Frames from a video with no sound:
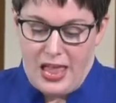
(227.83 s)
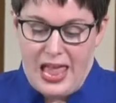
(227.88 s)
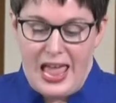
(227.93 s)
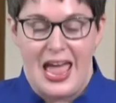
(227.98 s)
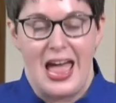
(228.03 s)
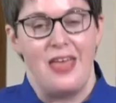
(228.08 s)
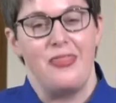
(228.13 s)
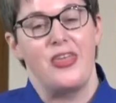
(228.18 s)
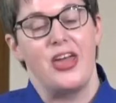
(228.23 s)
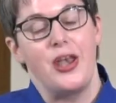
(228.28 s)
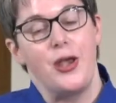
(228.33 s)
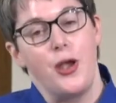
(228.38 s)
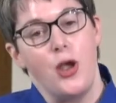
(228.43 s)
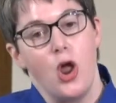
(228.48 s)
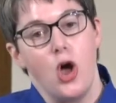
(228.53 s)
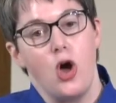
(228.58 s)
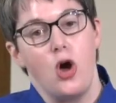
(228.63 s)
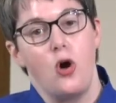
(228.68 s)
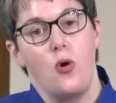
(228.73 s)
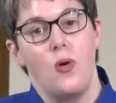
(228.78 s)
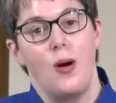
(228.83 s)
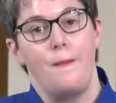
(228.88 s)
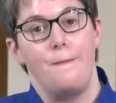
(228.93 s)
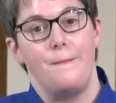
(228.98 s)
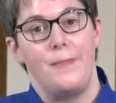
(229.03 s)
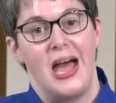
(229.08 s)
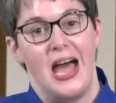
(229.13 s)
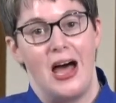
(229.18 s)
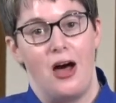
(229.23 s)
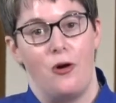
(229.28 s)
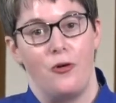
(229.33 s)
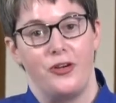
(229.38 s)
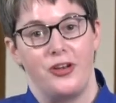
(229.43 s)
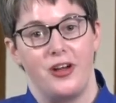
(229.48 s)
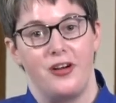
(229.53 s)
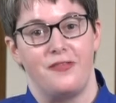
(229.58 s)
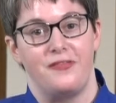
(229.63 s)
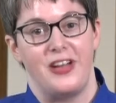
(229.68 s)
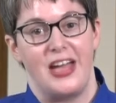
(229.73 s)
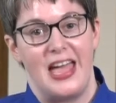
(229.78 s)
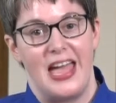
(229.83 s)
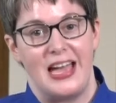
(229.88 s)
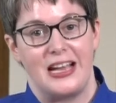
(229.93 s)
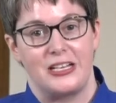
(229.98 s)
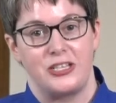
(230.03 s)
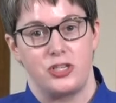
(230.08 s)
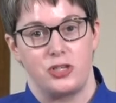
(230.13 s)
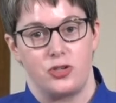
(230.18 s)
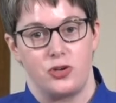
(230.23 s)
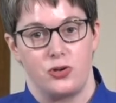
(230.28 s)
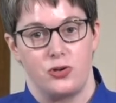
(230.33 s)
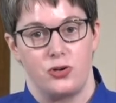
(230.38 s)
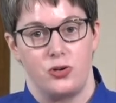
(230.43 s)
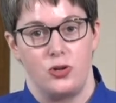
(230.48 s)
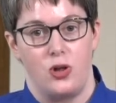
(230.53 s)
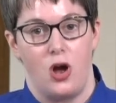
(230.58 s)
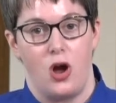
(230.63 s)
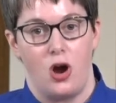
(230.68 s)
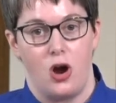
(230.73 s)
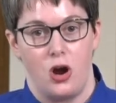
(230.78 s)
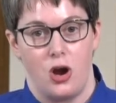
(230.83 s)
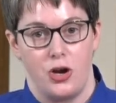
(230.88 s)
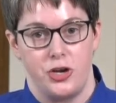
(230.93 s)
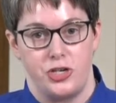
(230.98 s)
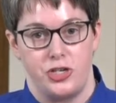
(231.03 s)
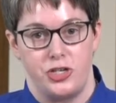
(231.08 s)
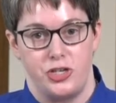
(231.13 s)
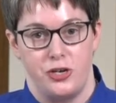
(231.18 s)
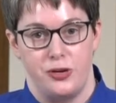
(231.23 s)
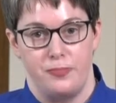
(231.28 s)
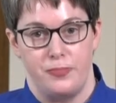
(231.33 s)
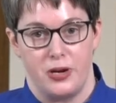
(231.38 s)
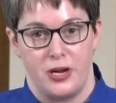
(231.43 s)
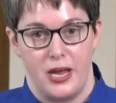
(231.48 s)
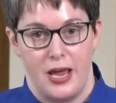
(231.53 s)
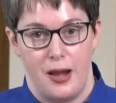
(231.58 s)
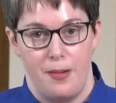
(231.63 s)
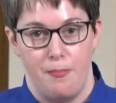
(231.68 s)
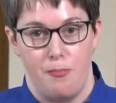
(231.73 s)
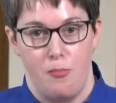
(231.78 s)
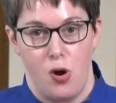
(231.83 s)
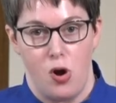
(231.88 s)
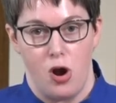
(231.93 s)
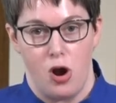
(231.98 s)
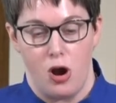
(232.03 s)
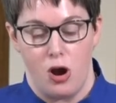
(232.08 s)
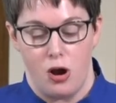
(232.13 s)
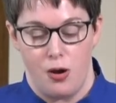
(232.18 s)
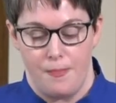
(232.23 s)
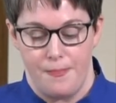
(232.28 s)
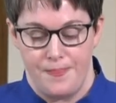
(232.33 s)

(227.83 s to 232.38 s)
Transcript: and that no amount of external hardship can mar.